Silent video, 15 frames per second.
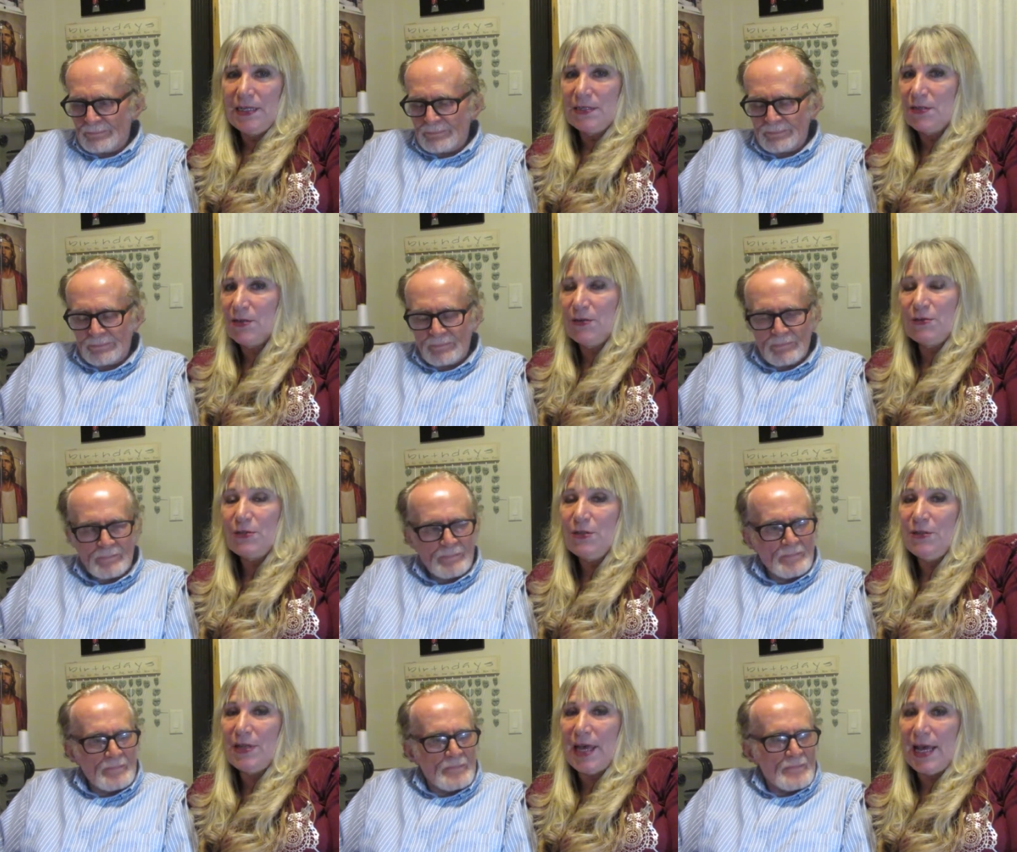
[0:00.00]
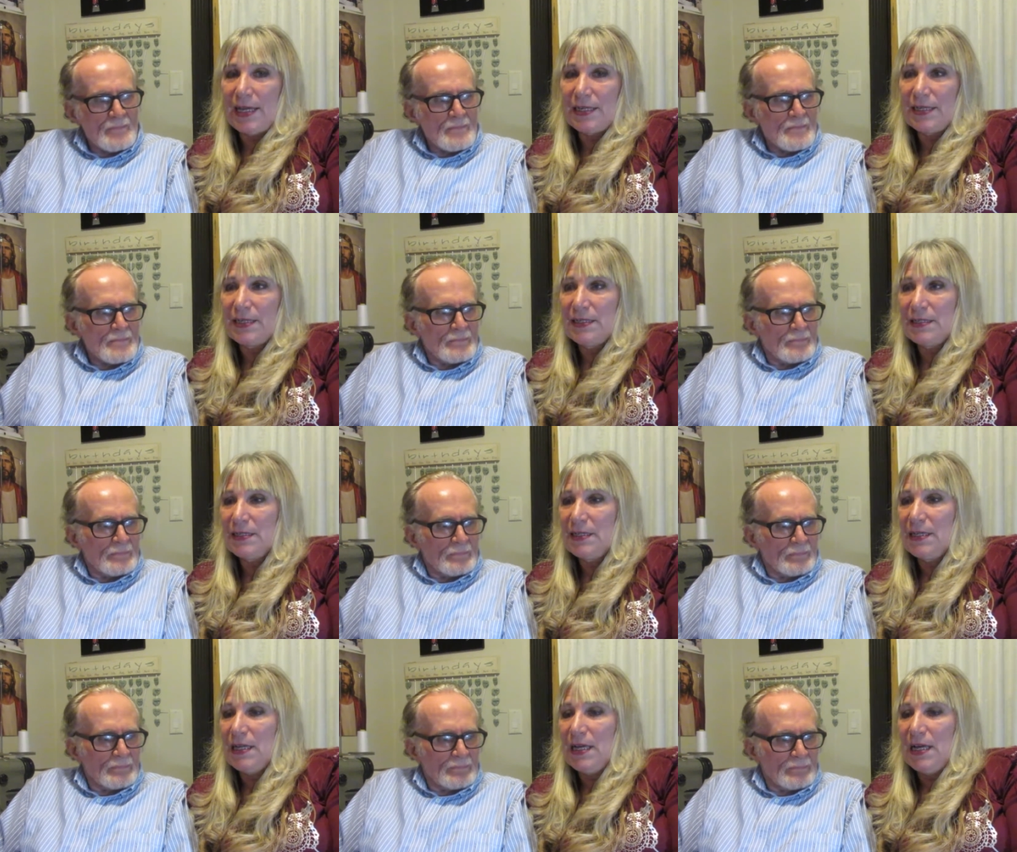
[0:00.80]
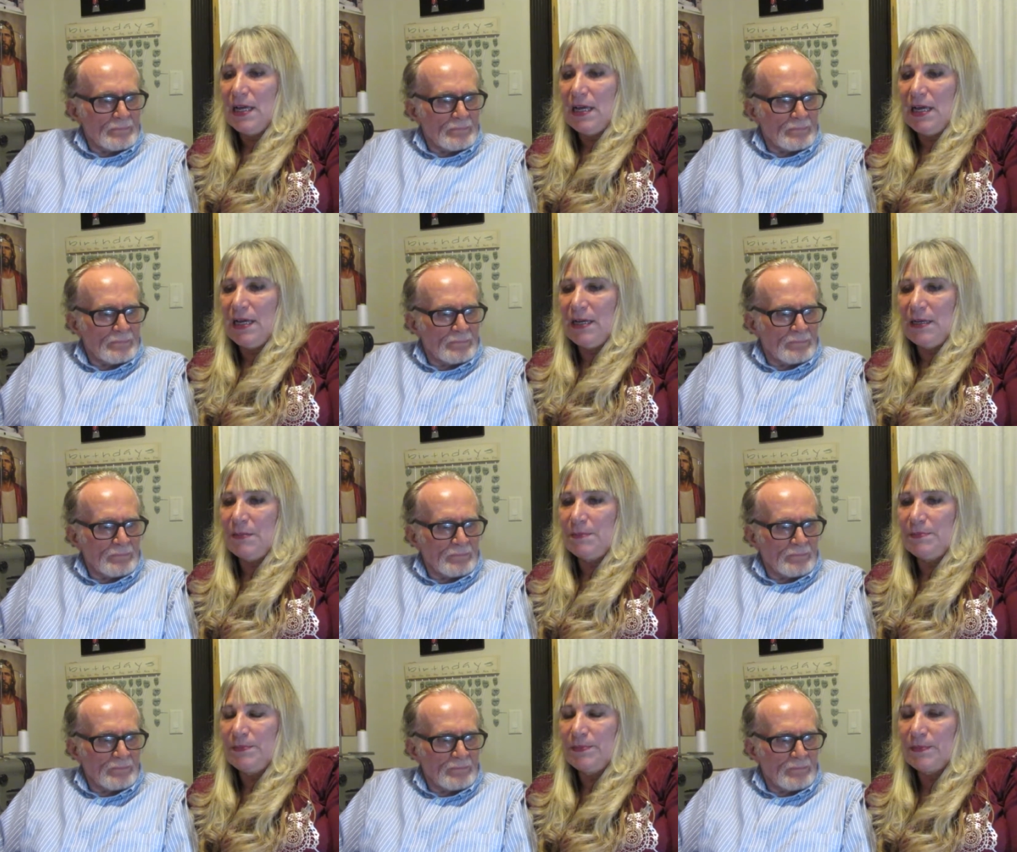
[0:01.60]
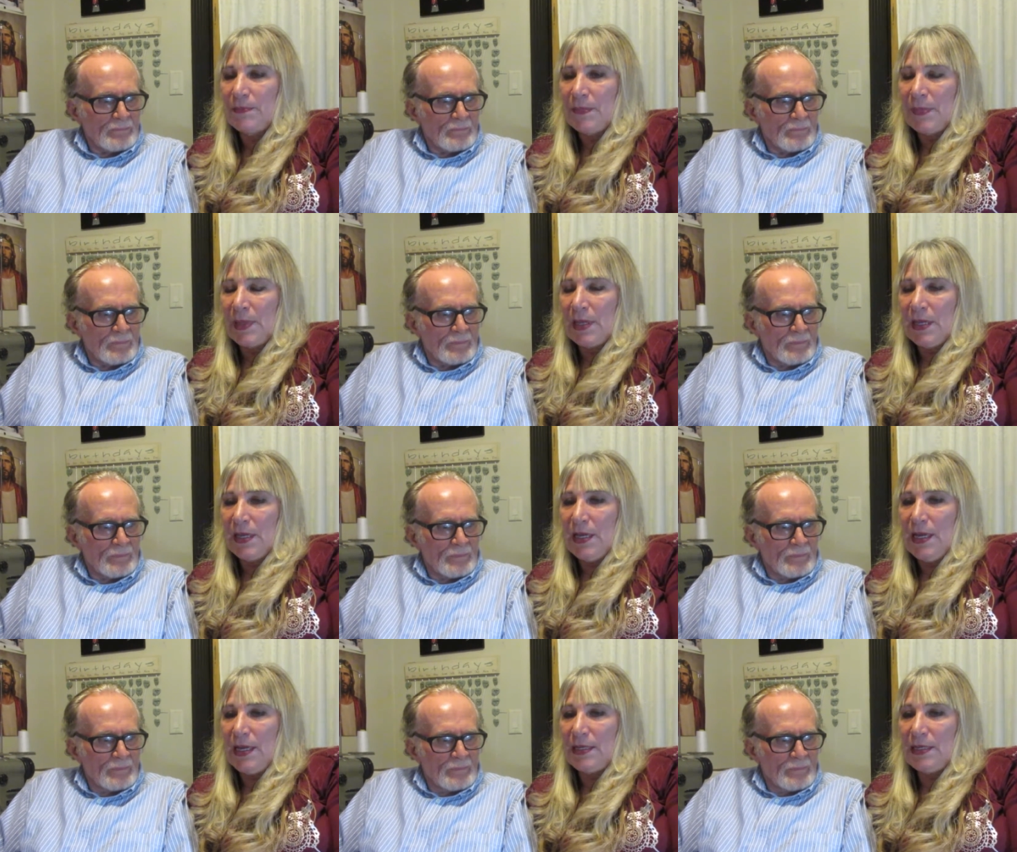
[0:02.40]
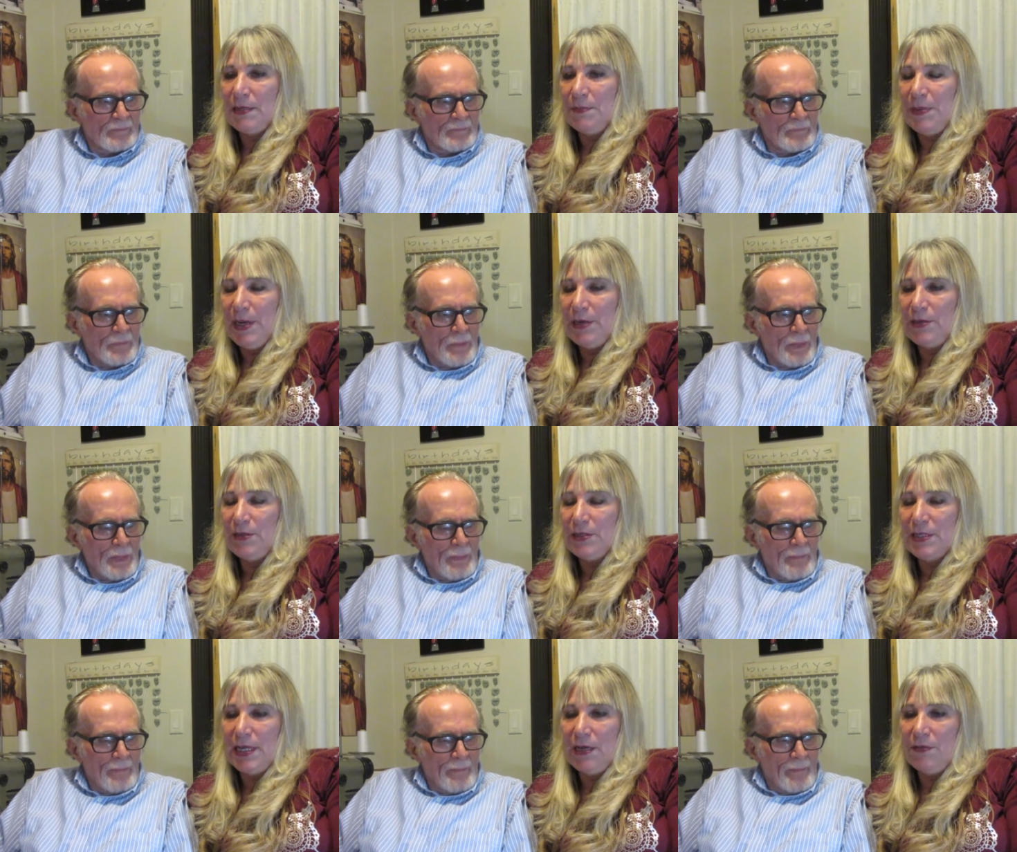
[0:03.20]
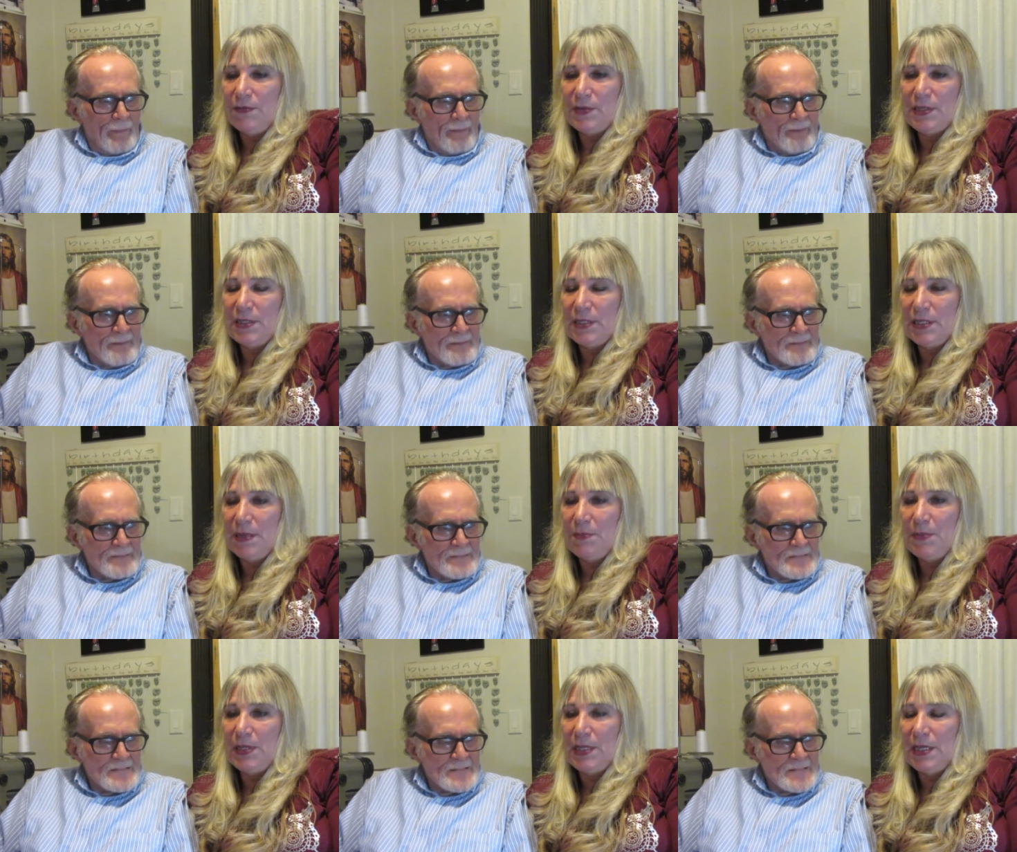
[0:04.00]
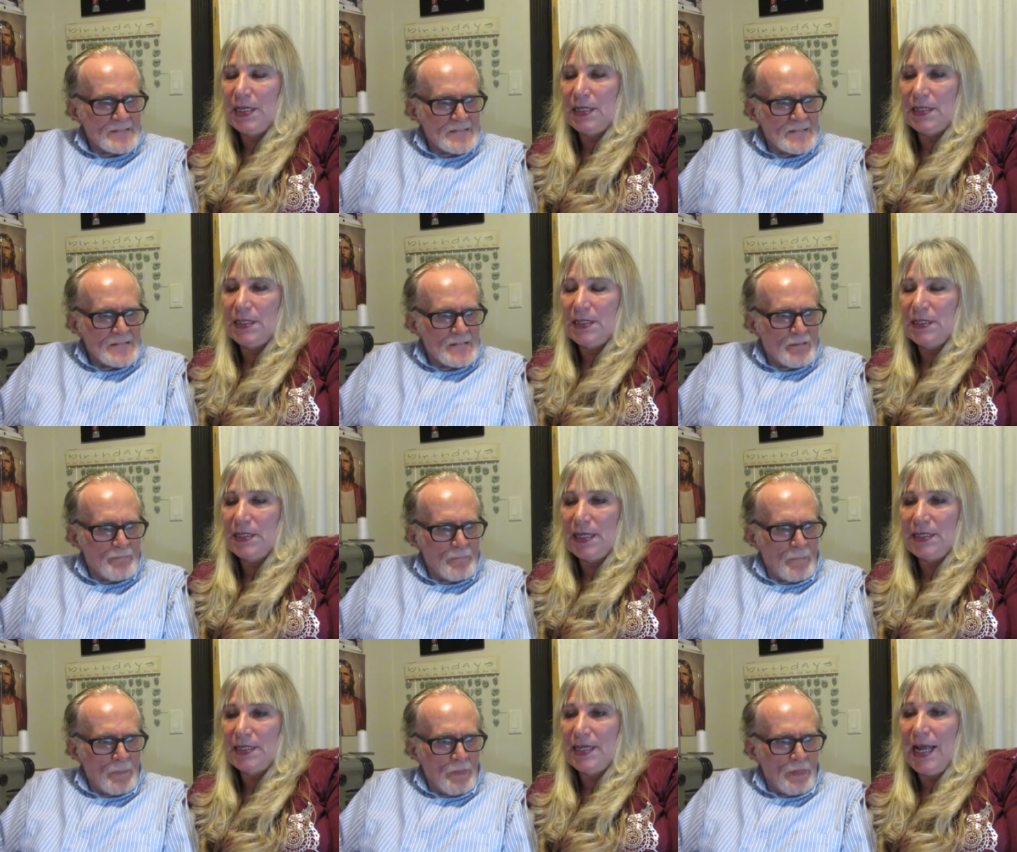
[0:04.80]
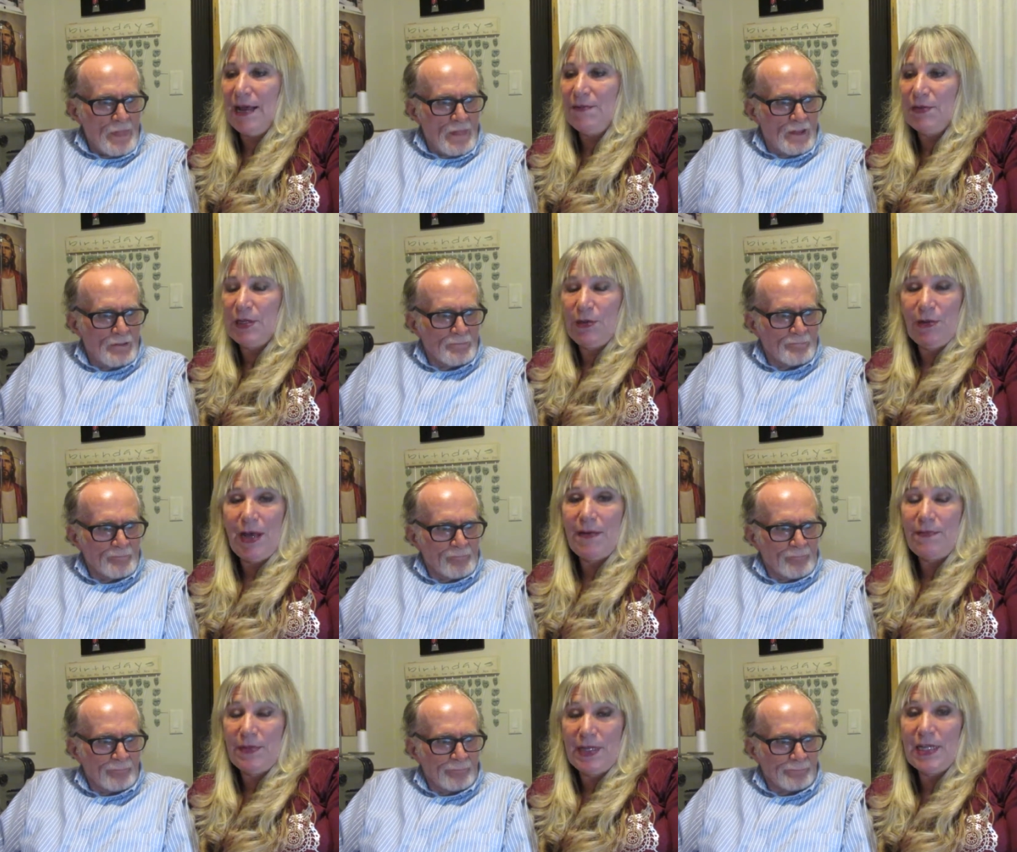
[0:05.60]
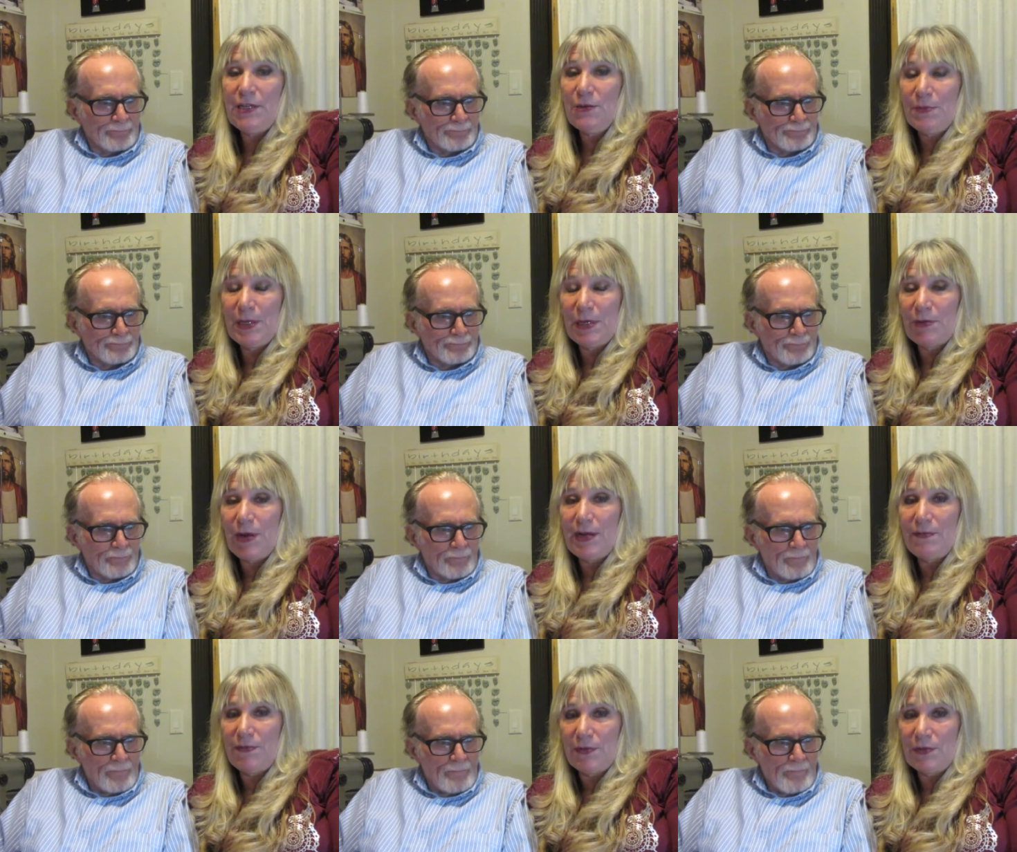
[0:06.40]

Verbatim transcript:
Speaker 1: So don't do that. Um, and compare yourself to someone that doesn't have what you have, and then you'll be grateful.